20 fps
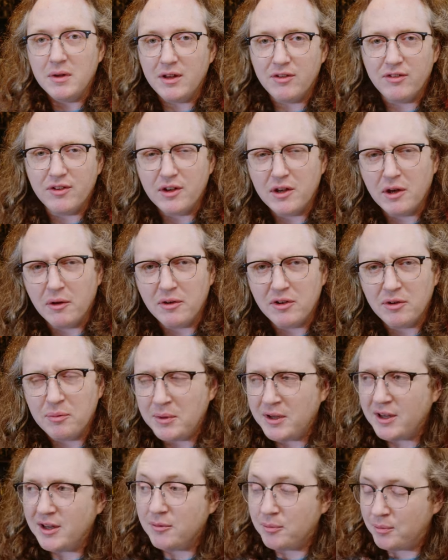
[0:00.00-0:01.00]
isn't going to
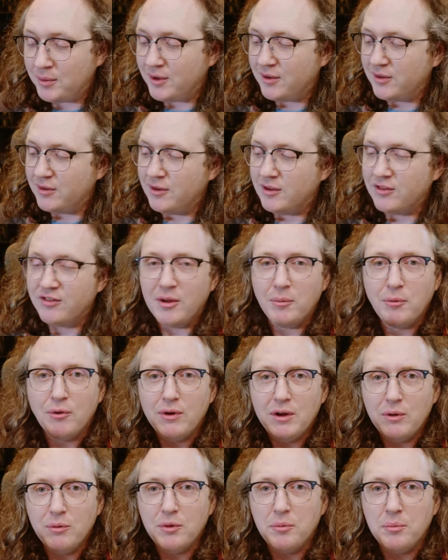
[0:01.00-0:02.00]
be it, but the
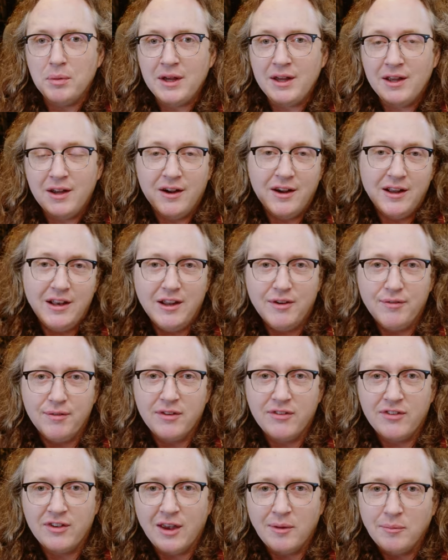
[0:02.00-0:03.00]
summary would be I love
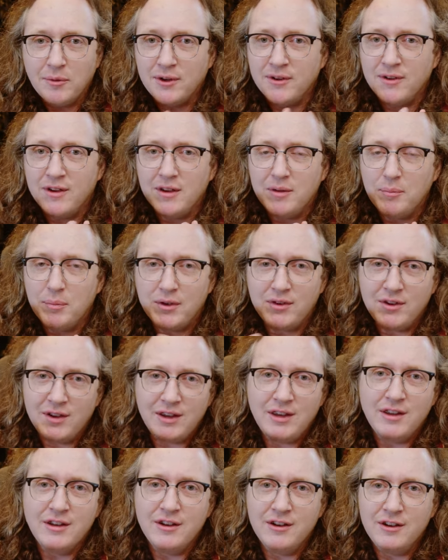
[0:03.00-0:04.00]
this camera,
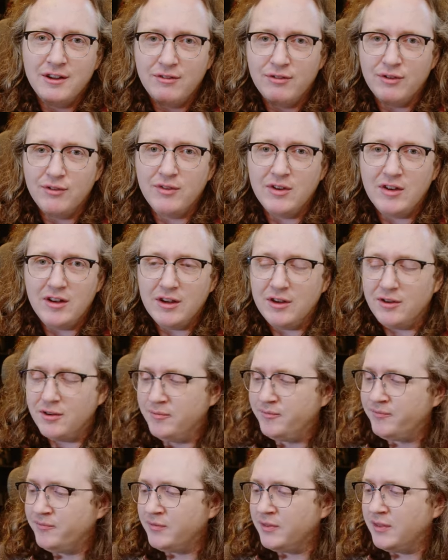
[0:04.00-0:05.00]
particularly for video.
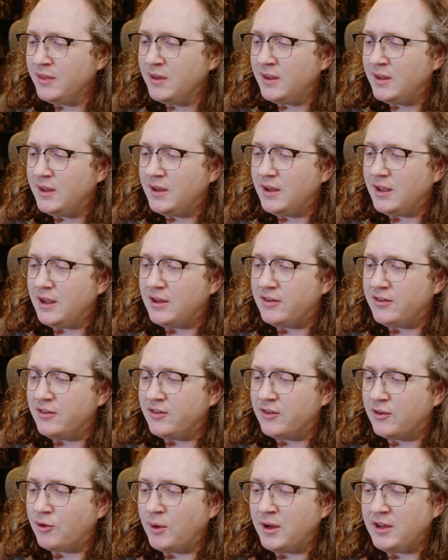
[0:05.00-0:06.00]
It is
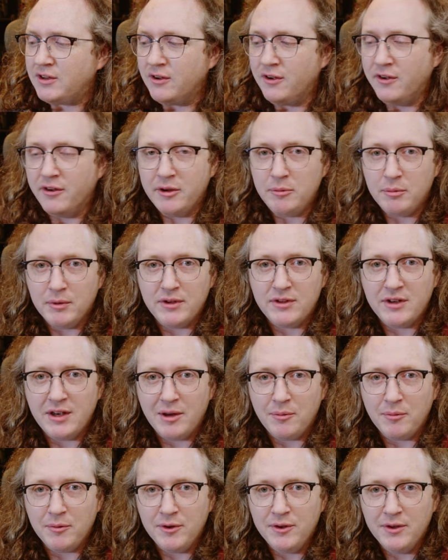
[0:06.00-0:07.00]
a great hybrid
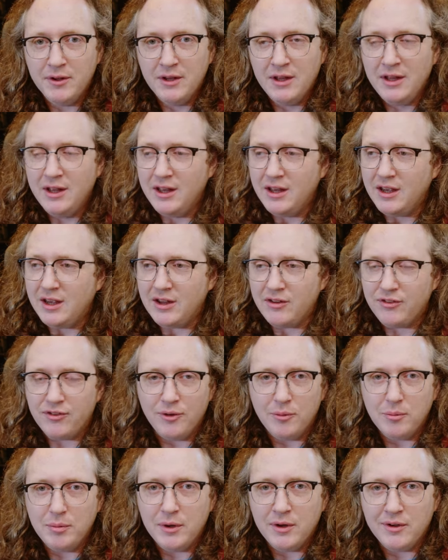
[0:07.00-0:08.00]
camera. It's
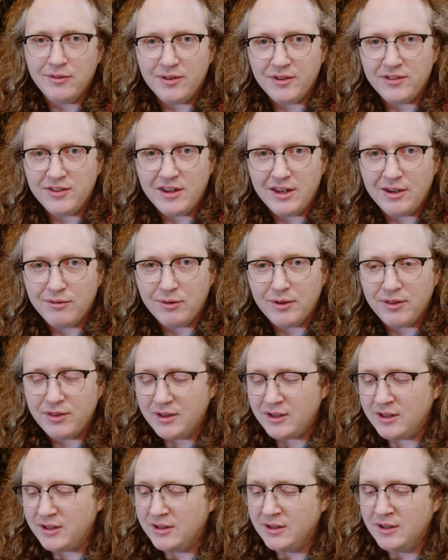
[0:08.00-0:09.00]
not perfect at
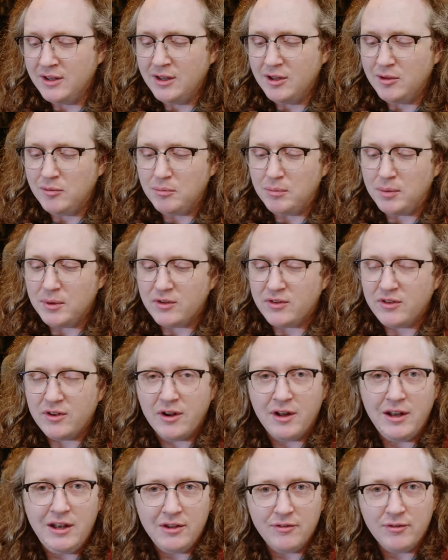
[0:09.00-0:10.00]
everything, but
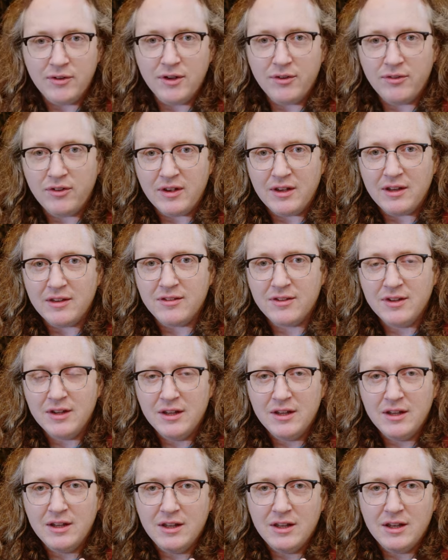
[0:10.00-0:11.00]
I love using it,
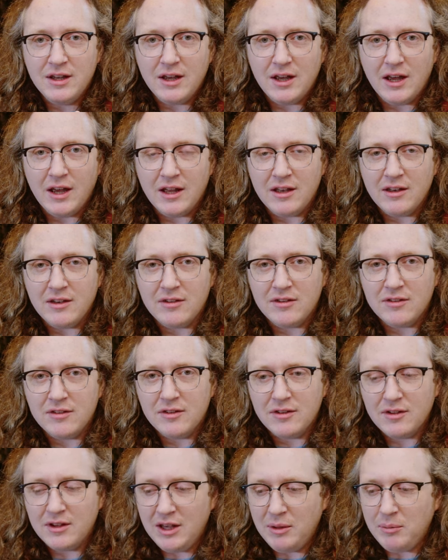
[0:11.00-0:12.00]
and
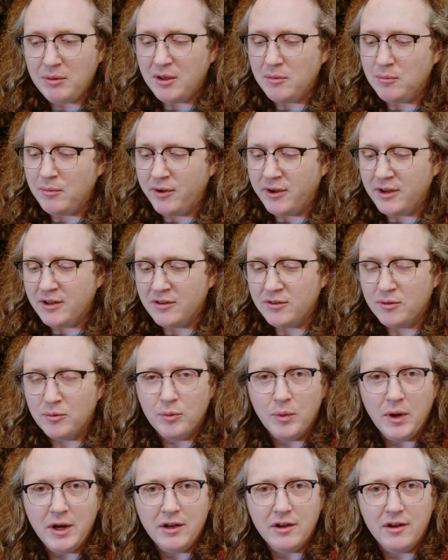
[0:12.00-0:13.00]
keep that in mind
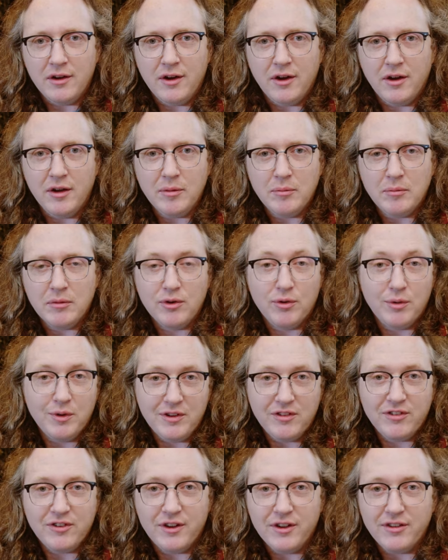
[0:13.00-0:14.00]
when I'm
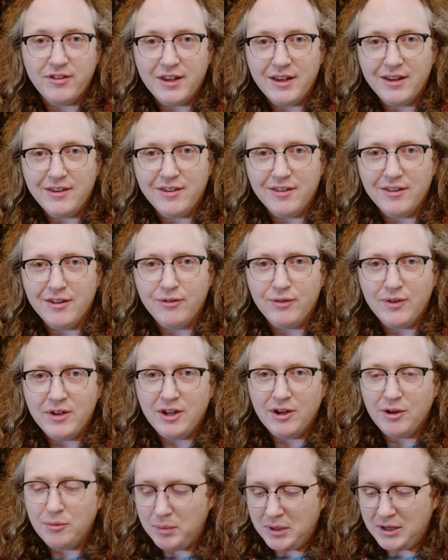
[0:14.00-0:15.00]
criticizing it in this
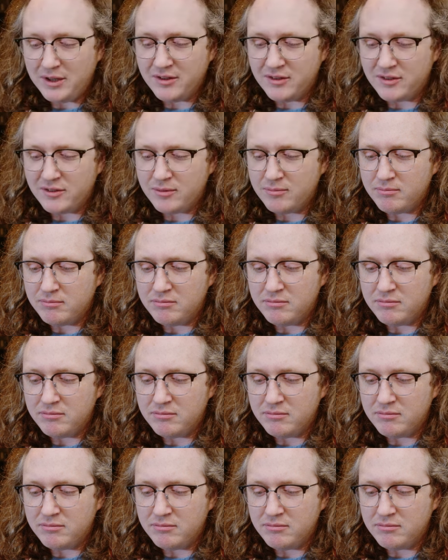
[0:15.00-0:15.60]
video, because